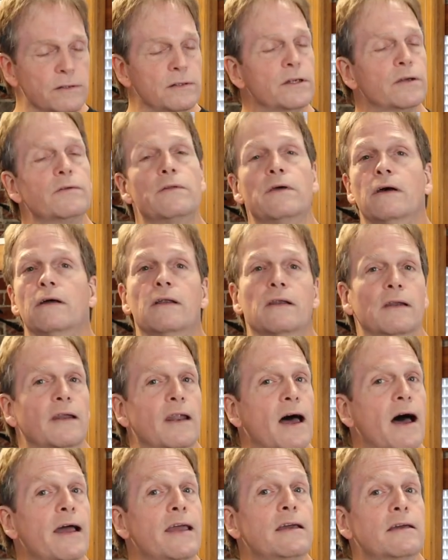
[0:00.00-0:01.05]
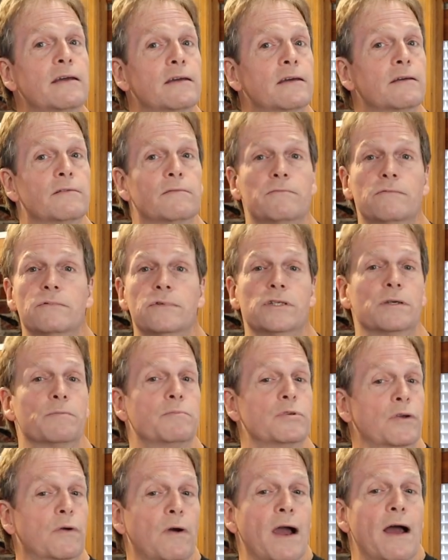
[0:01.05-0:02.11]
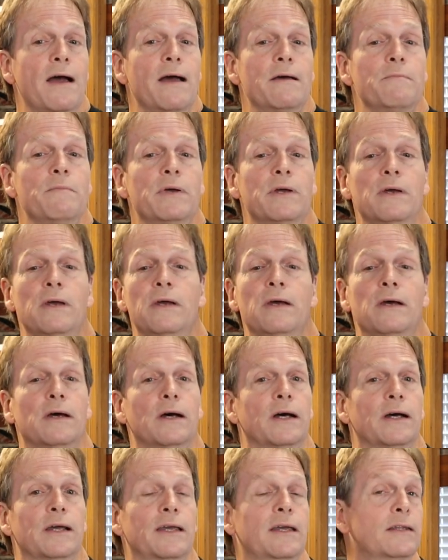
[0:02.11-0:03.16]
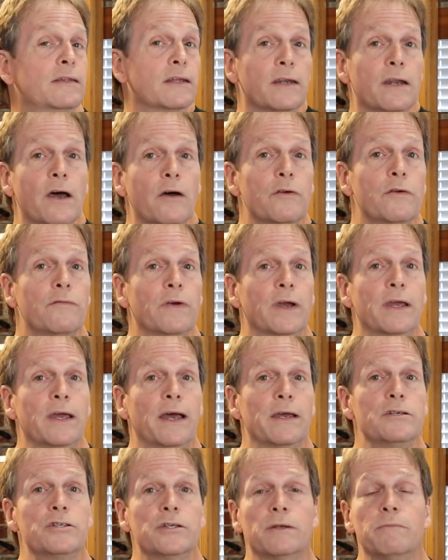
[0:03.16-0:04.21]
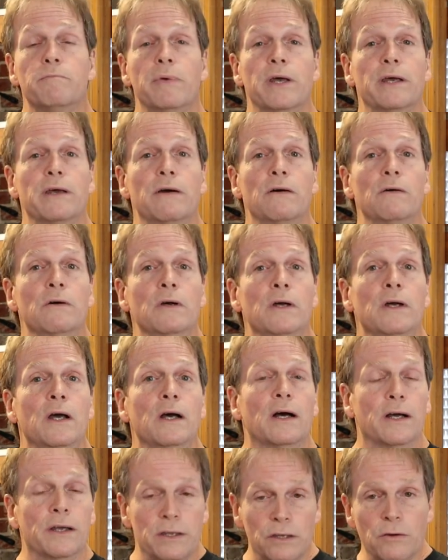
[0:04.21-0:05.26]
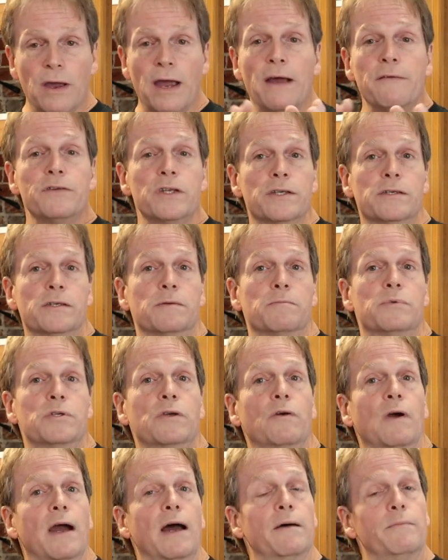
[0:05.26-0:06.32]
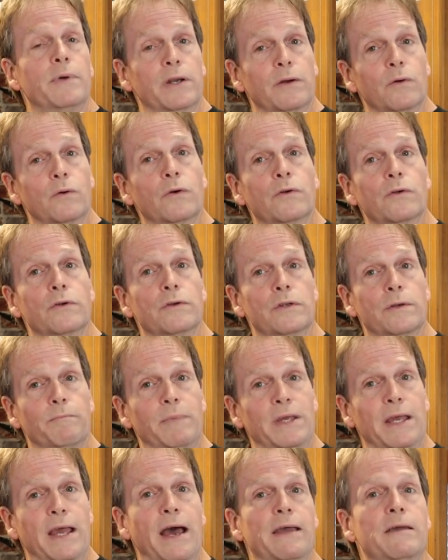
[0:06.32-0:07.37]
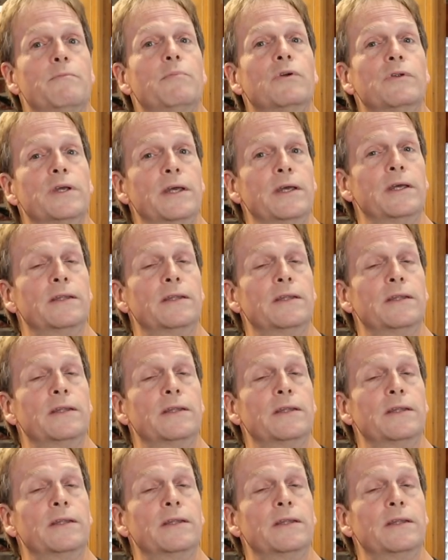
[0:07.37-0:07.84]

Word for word: do the, like, subscribe, uh, hit the notification bell. Uh, you have to subscribe in order to be able to